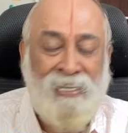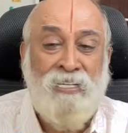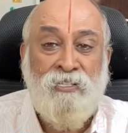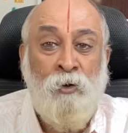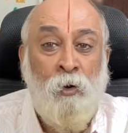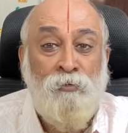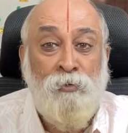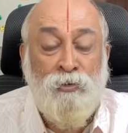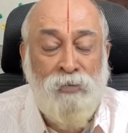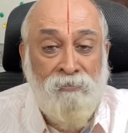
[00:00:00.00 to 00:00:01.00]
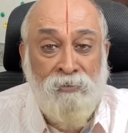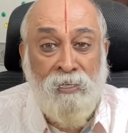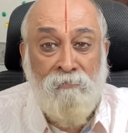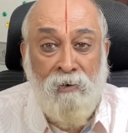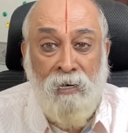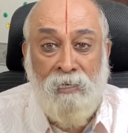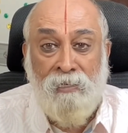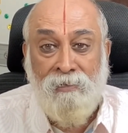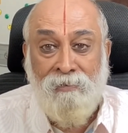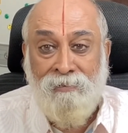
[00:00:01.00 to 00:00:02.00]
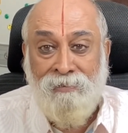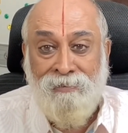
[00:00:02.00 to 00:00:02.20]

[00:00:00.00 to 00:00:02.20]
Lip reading: there is no future for the world.